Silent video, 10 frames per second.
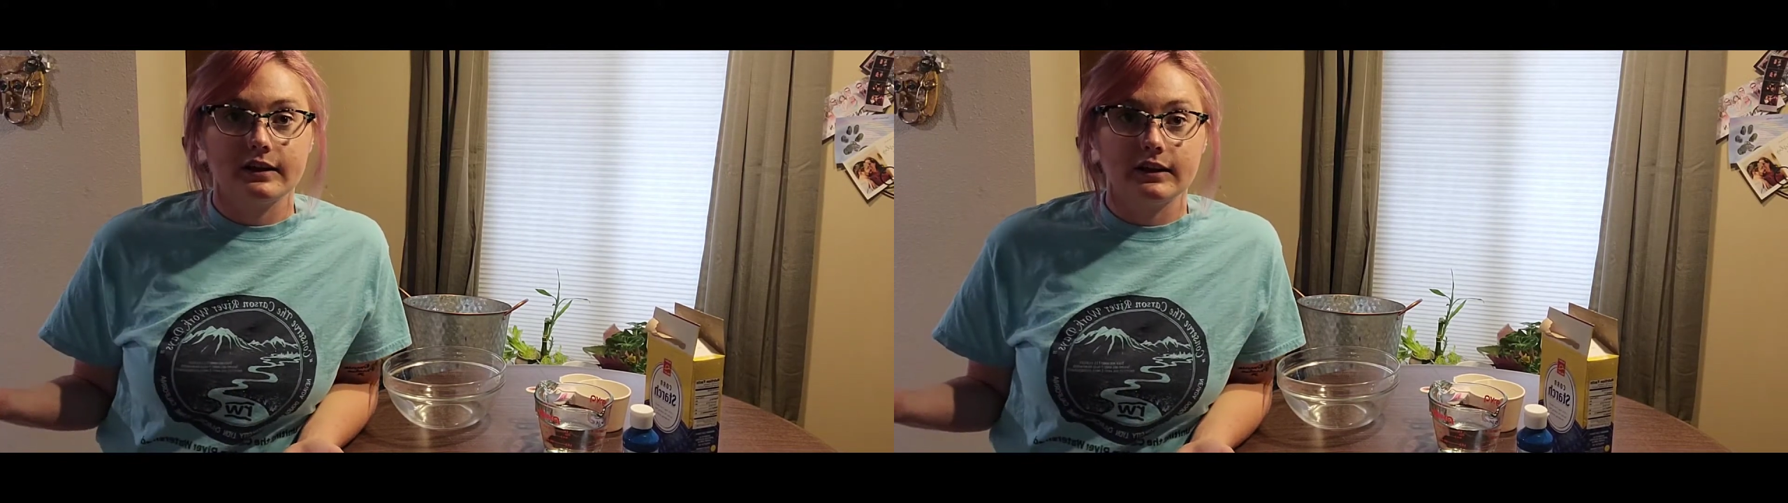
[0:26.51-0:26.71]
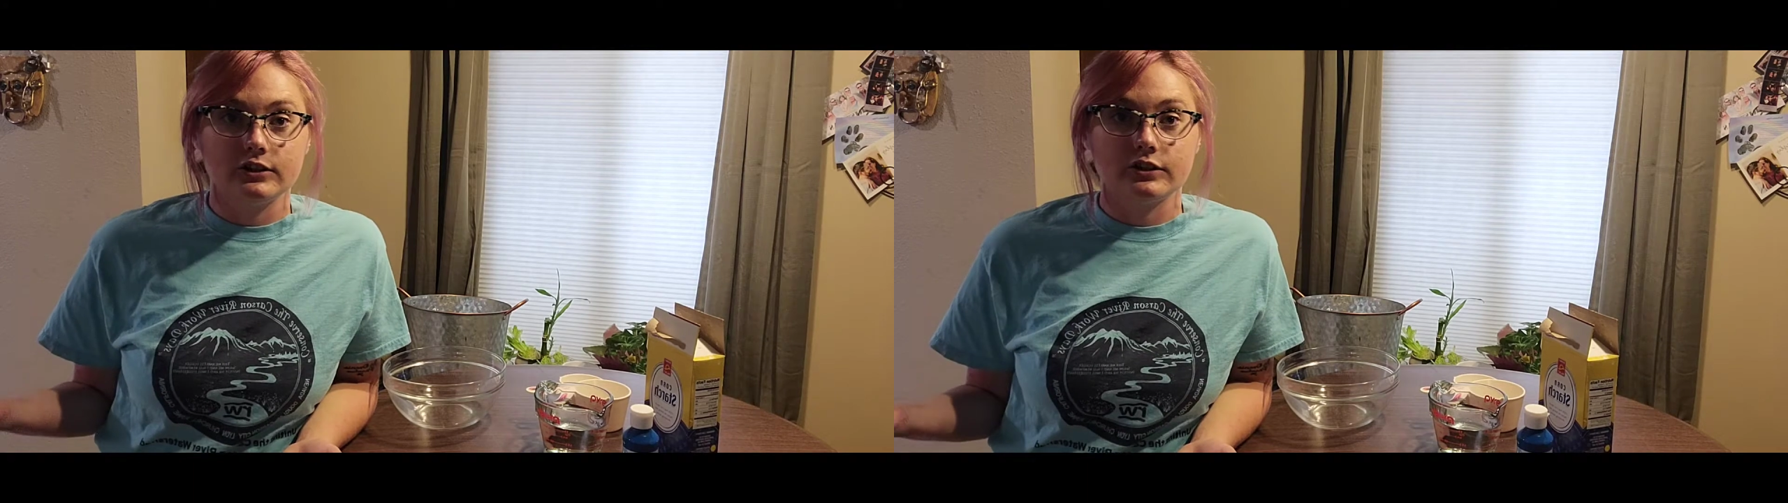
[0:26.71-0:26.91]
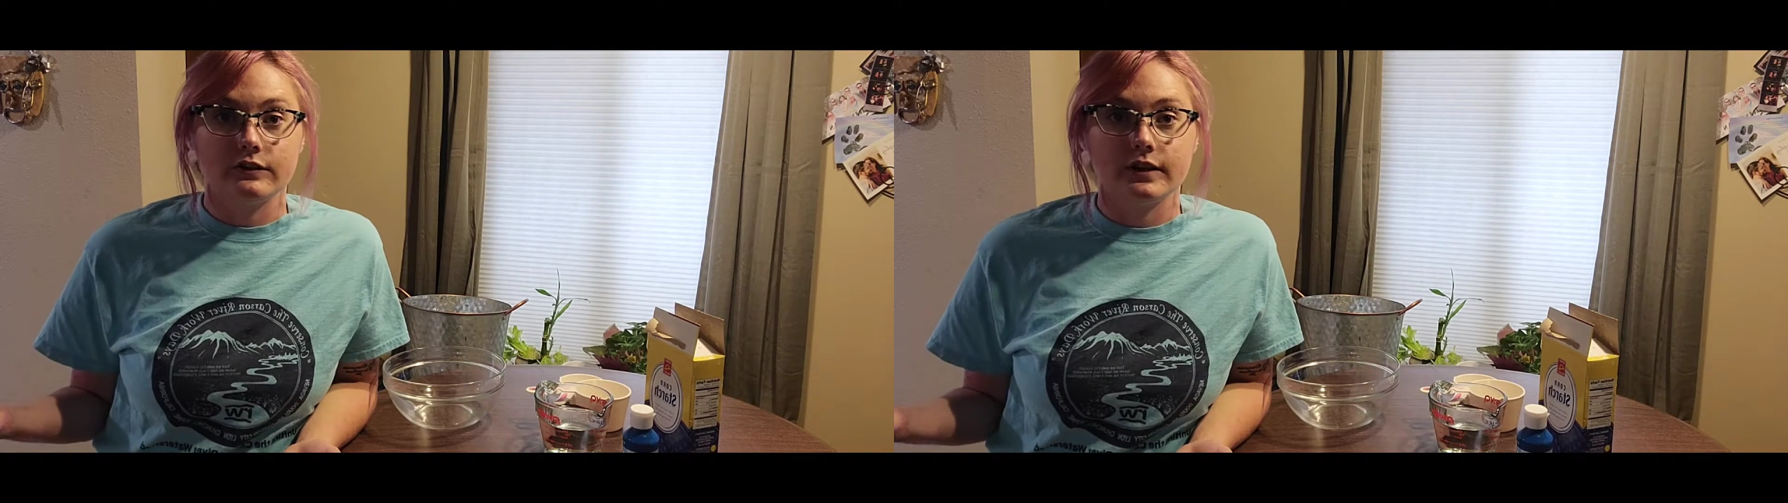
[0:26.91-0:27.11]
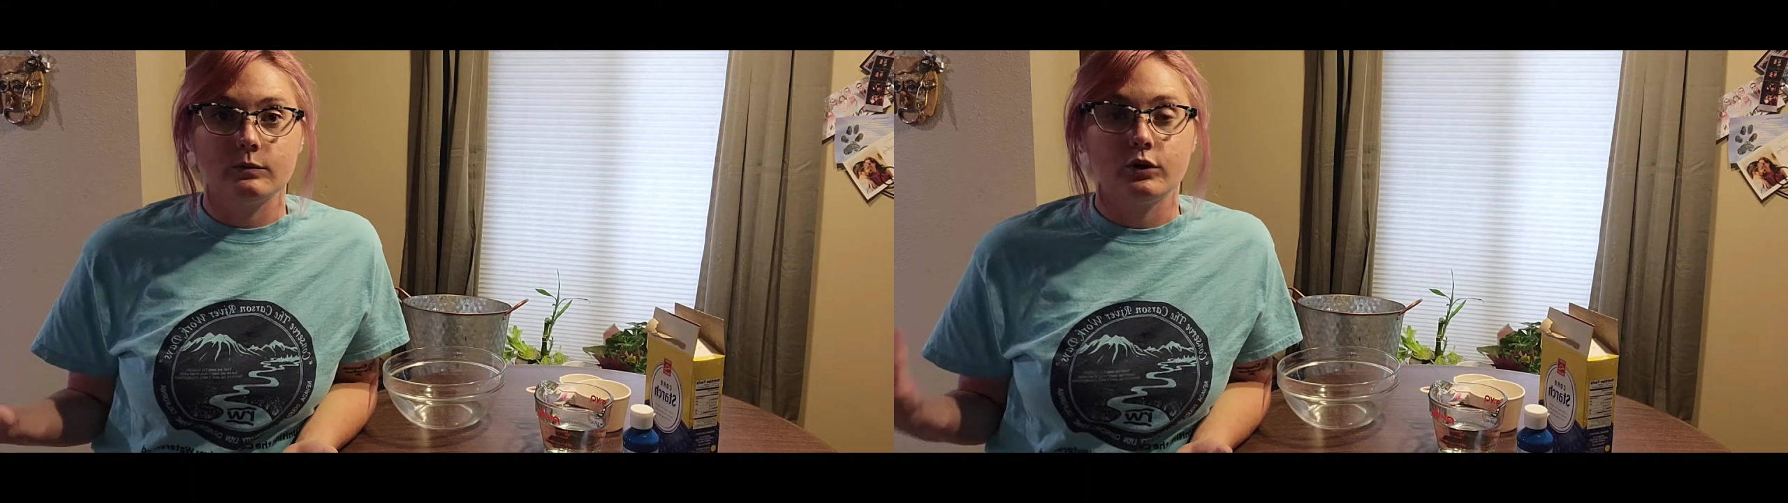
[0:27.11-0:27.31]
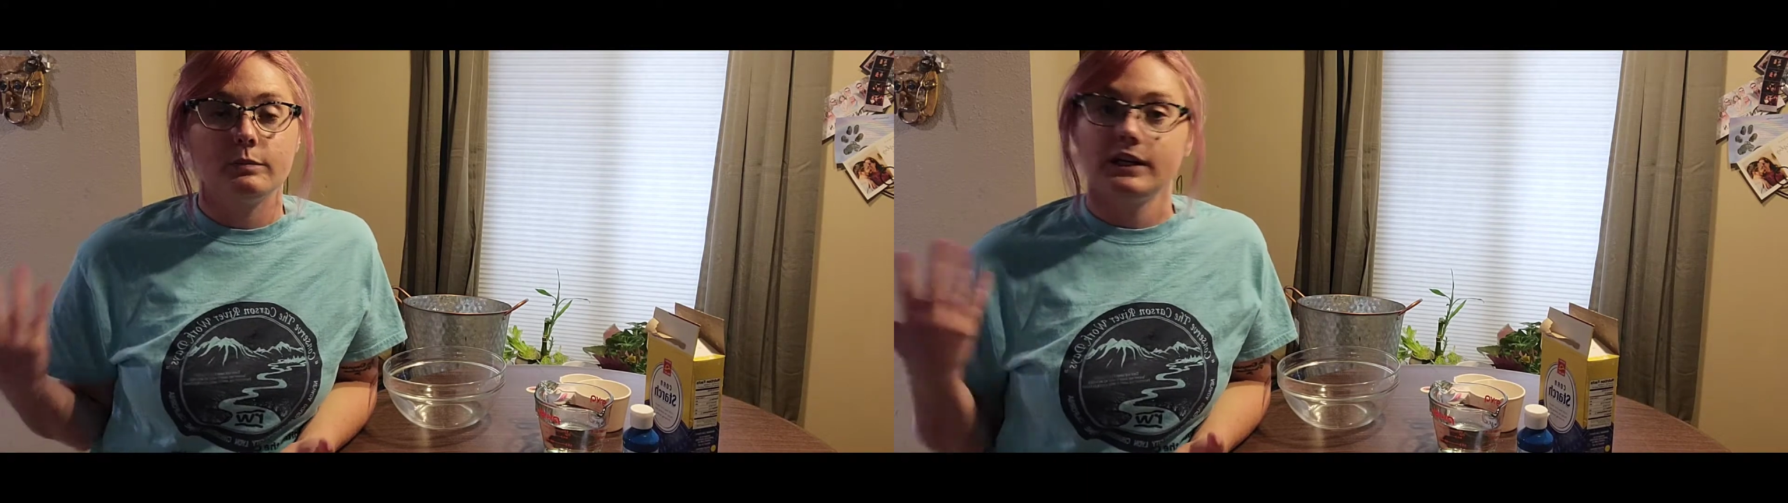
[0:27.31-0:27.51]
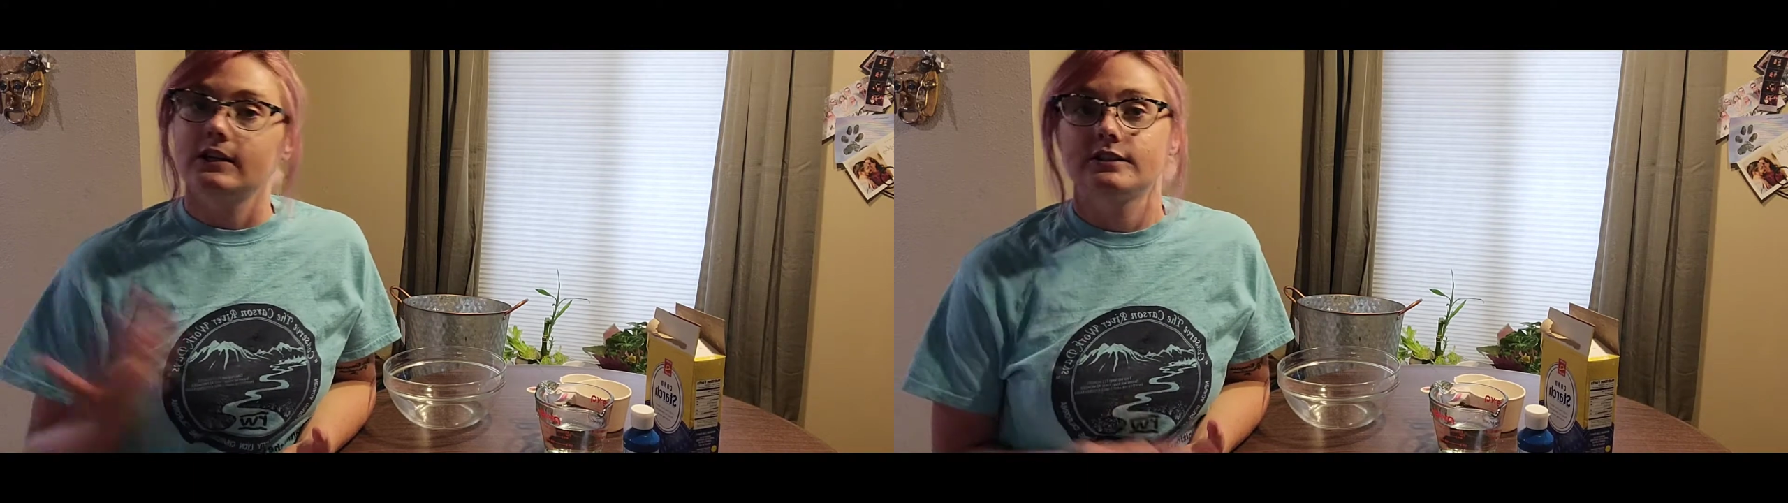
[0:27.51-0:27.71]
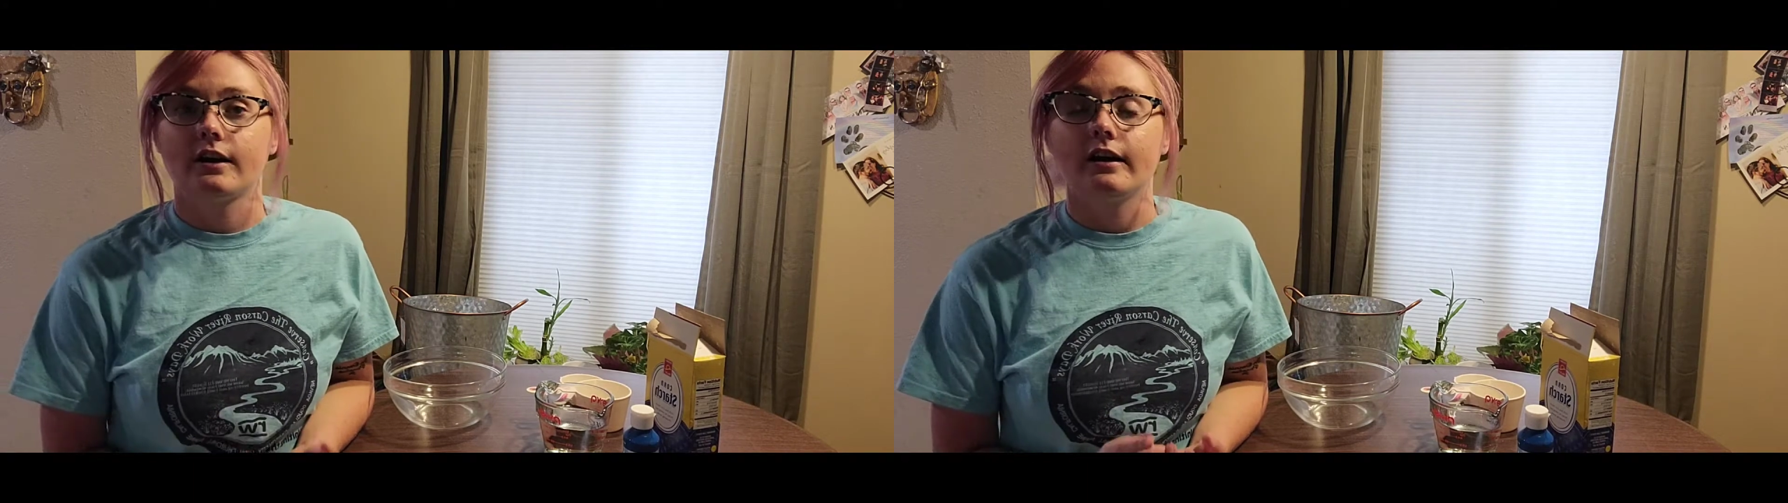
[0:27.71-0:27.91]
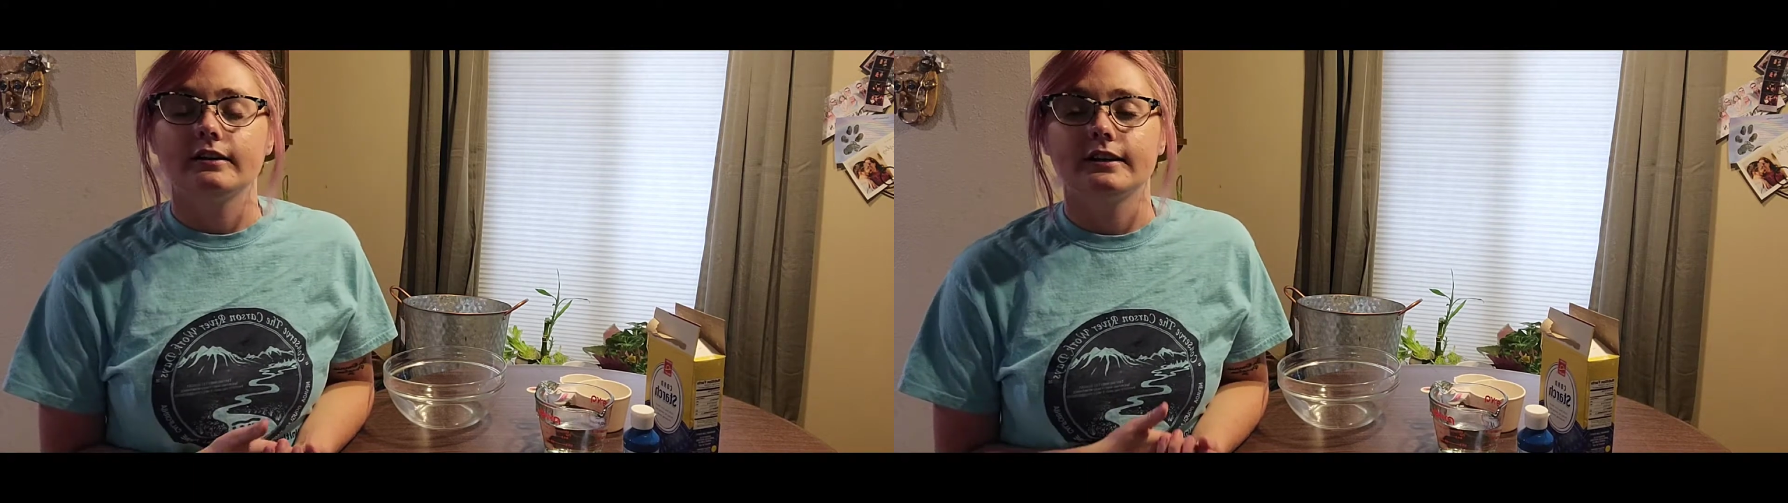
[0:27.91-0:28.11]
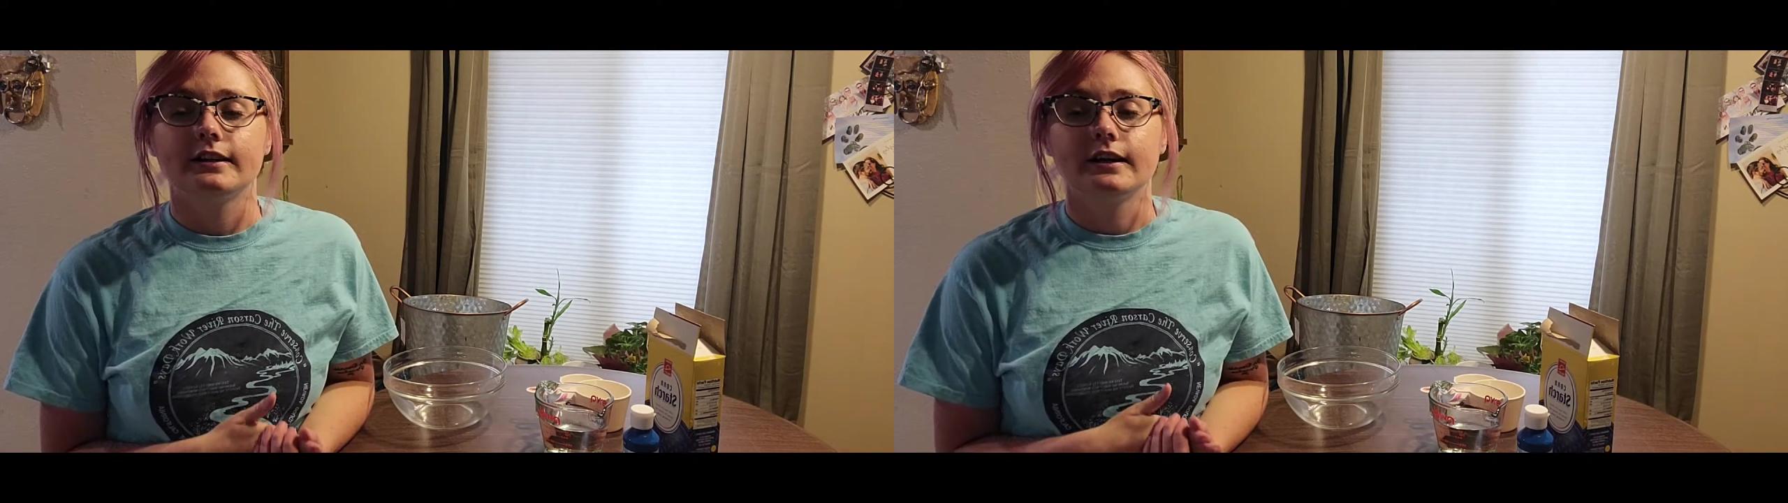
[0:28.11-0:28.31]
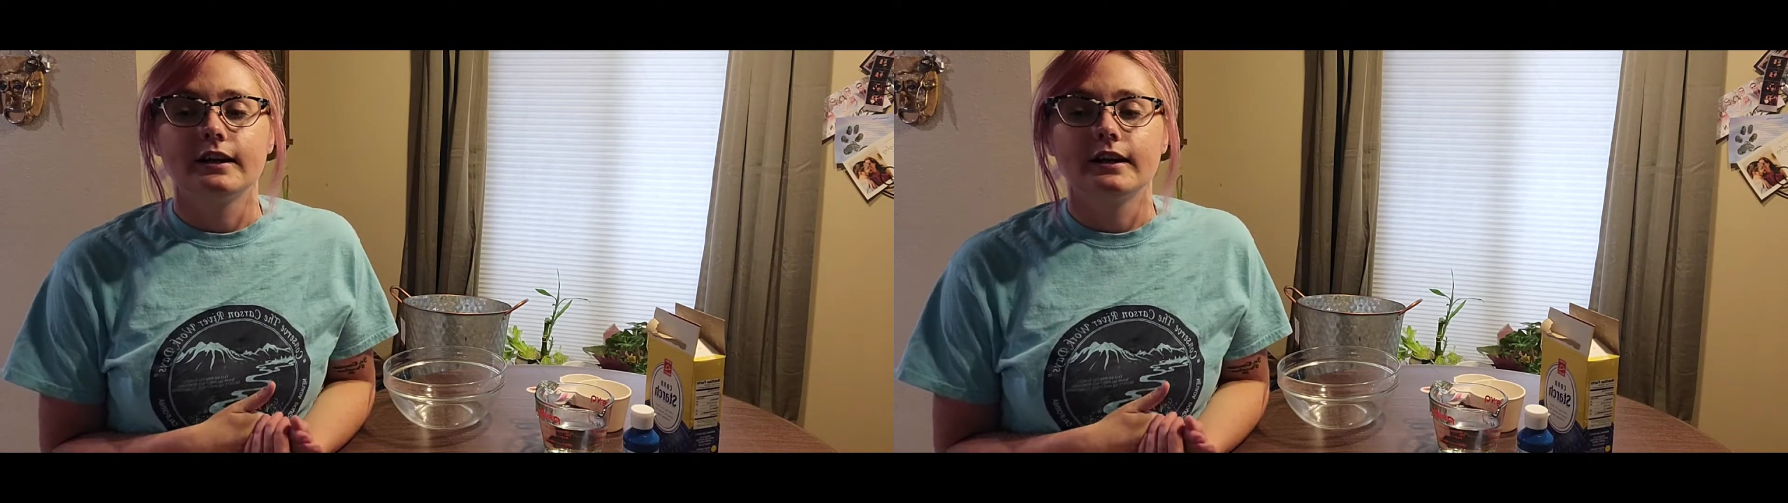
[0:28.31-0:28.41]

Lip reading: each of them would be a solid.